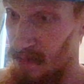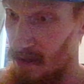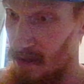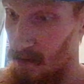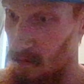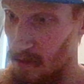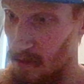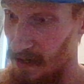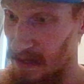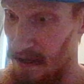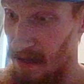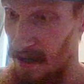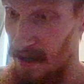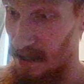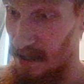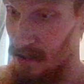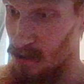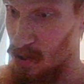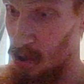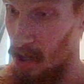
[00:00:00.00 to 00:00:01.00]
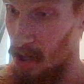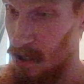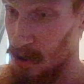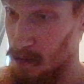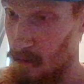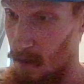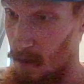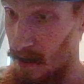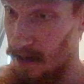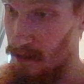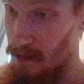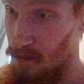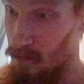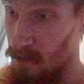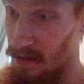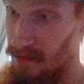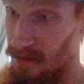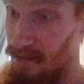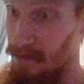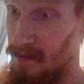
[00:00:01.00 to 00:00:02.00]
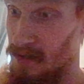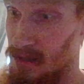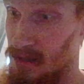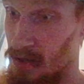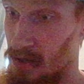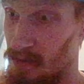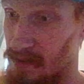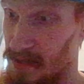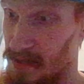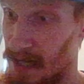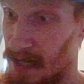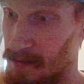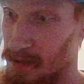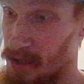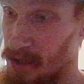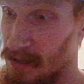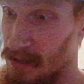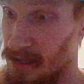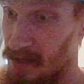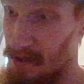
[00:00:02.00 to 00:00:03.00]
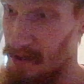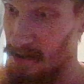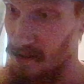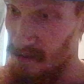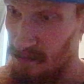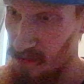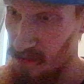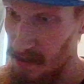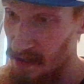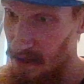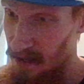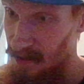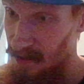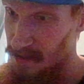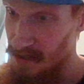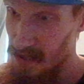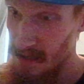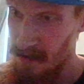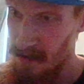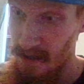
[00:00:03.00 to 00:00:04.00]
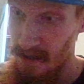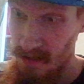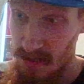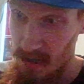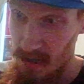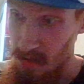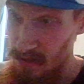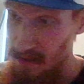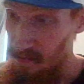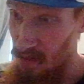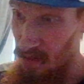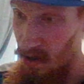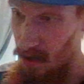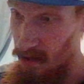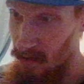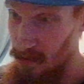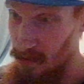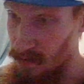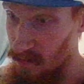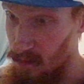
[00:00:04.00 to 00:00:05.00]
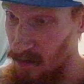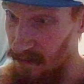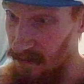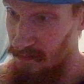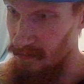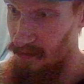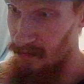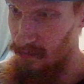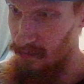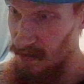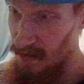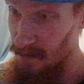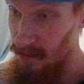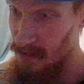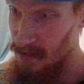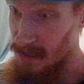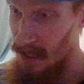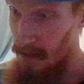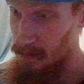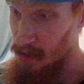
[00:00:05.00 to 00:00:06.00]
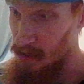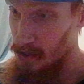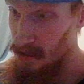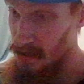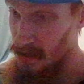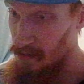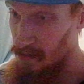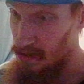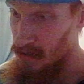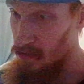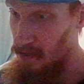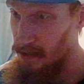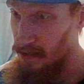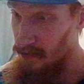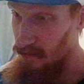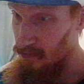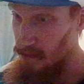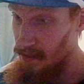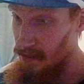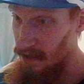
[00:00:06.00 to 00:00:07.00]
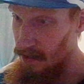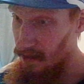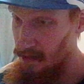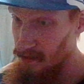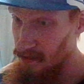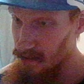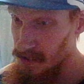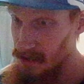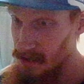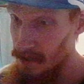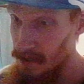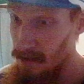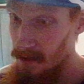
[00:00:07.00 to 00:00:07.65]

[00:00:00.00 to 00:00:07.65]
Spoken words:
We had Josh Weil with 2 receptions, 33 yards. Tony Pollard with 3 receptions for 23 yards.